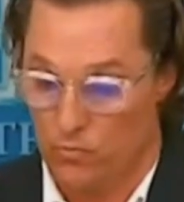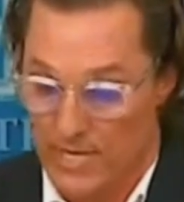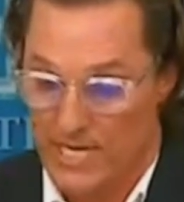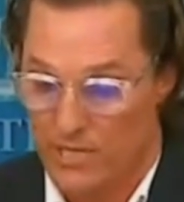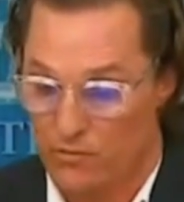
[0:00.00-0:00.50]

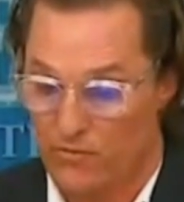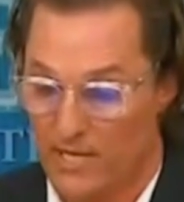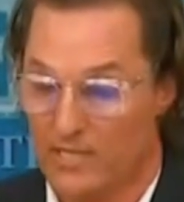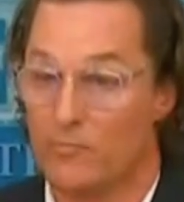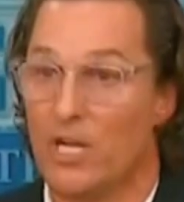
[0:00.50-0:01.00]
We need to
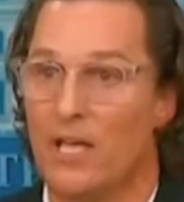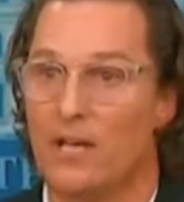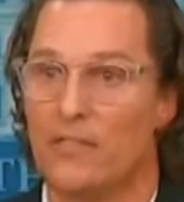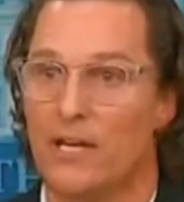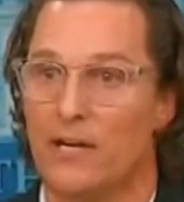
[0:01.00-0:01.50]
invest in mental
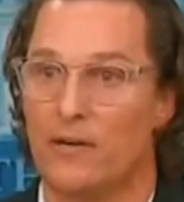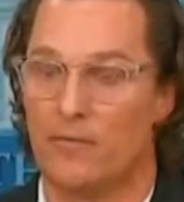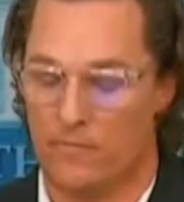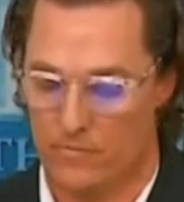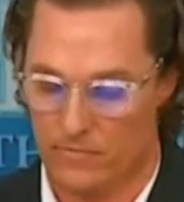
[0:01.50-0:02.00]
health care.
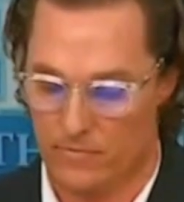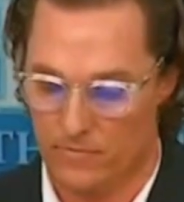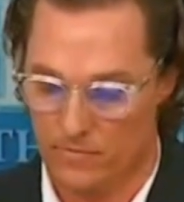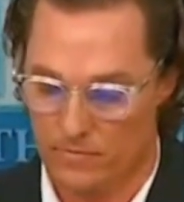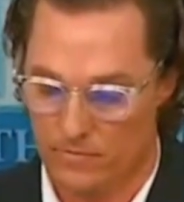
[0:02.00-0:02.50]

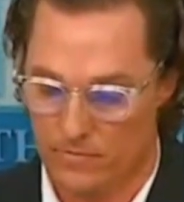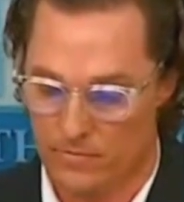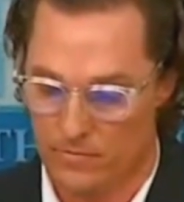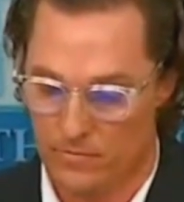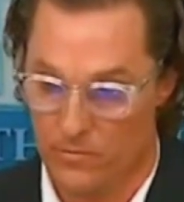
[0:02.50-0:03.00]

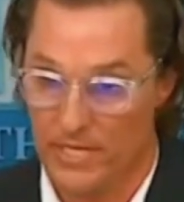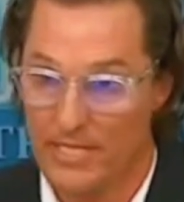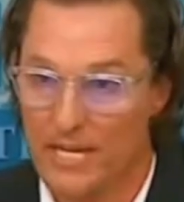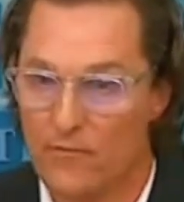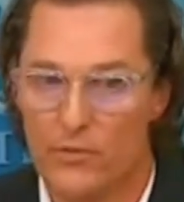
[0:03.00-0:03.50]
We need
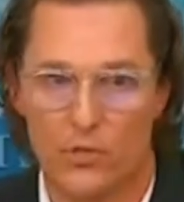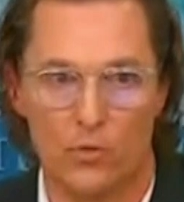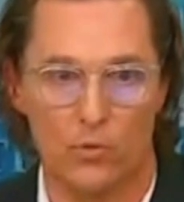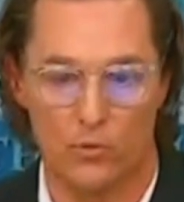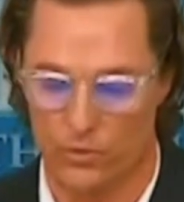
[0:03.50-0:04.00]
safer
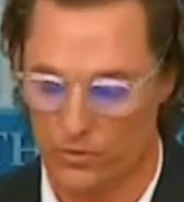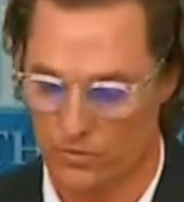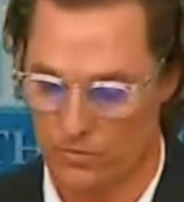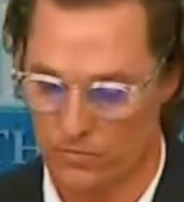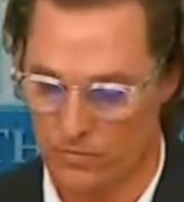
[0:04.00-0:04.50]
schools.
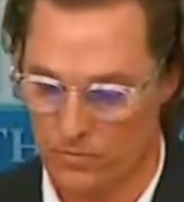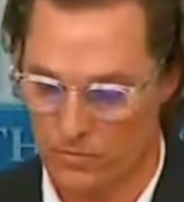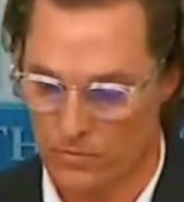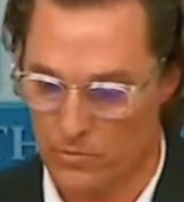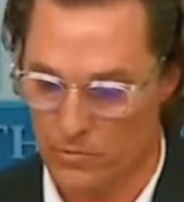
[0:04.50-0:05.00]

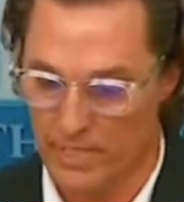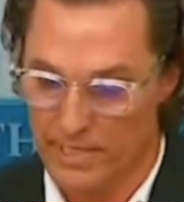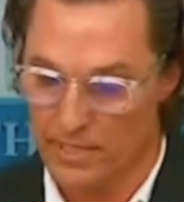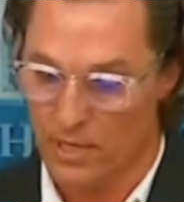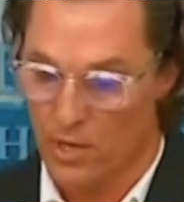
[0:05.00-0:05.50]
We need
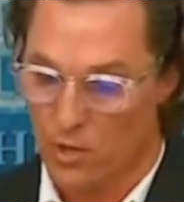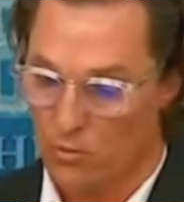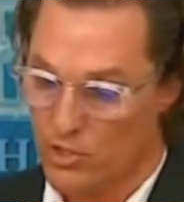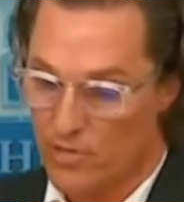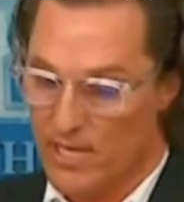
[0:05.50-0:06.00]
to
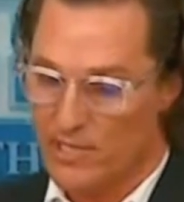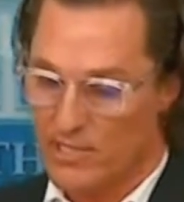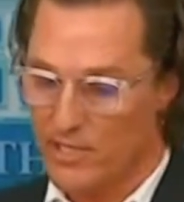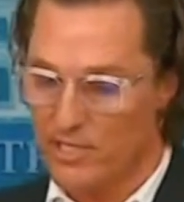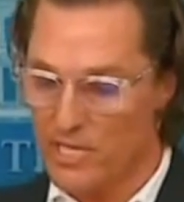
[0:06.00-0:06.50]
restrain
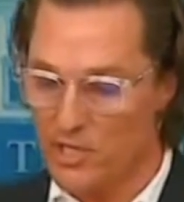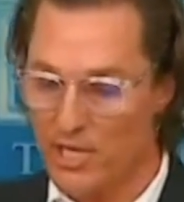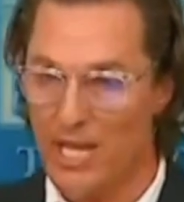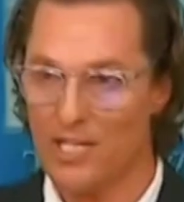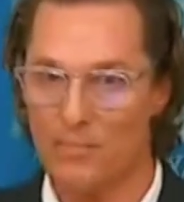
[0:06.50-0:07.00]

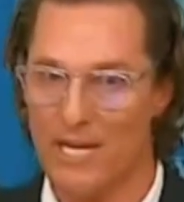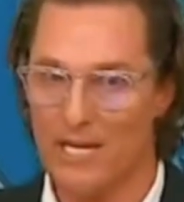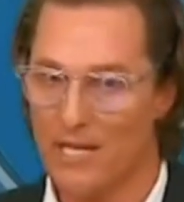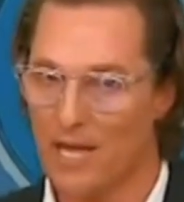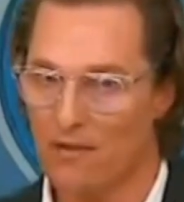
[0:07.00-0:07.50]
sensationalized
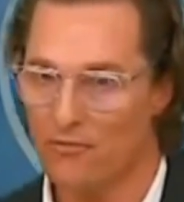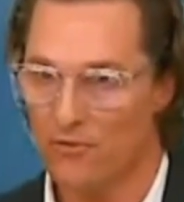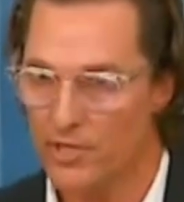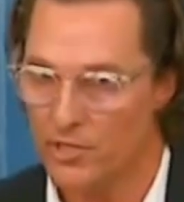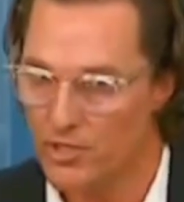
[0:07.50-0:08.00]
media
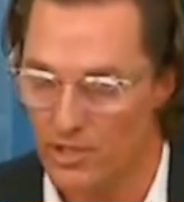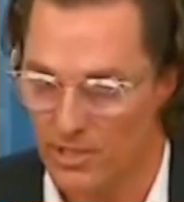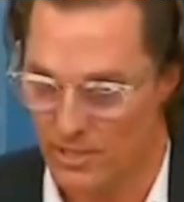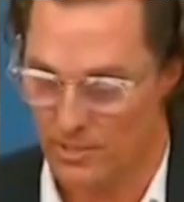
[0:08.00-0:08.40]
coverage.